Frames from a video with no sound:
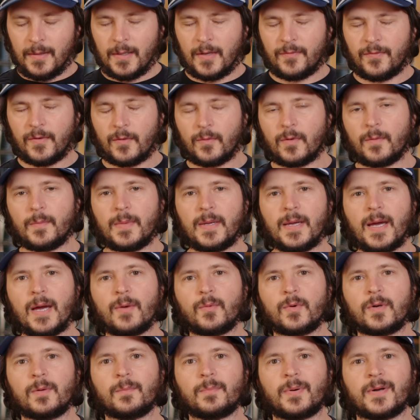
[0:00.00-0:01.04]
if it were me, I
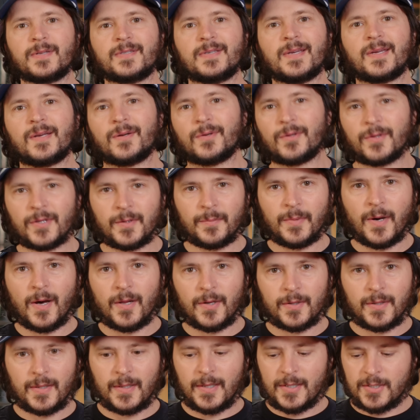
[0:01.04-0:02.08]
wouldn't particularly bottle
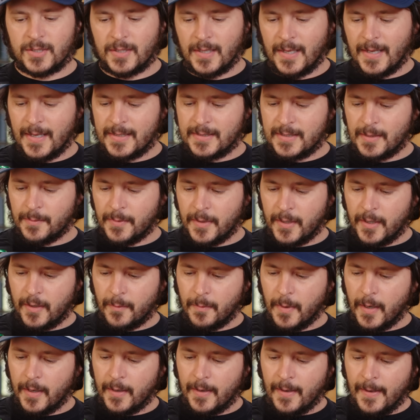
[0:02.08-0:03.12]
condition a hazy beer,
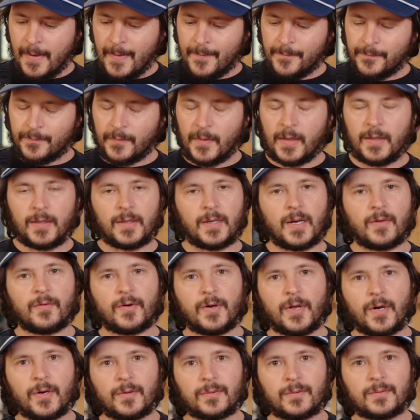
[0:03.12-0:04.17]
but you never
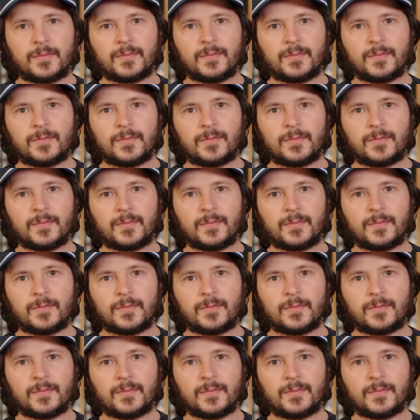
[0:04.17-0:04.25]
know.